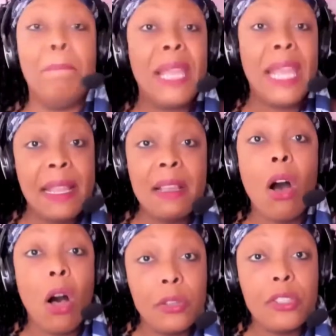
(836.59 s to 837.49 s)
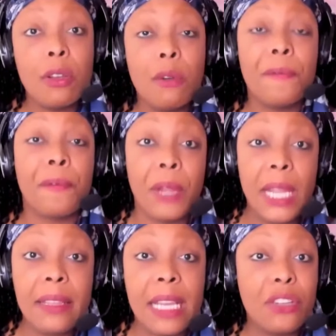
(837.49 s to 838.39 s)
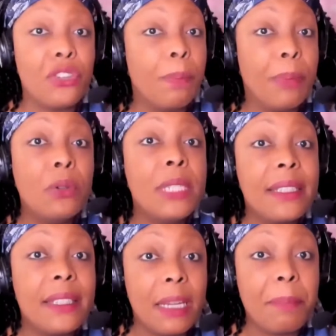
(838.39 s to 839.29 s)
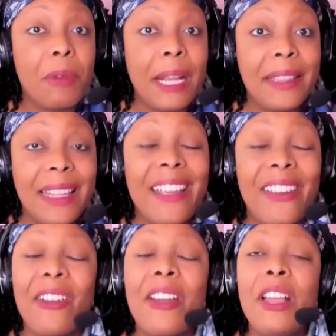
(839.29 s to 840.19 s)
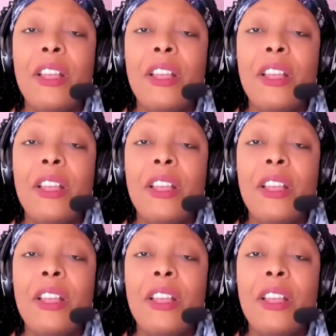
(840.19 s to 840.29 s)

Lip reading: Bing also free. There's your bonus tip right there.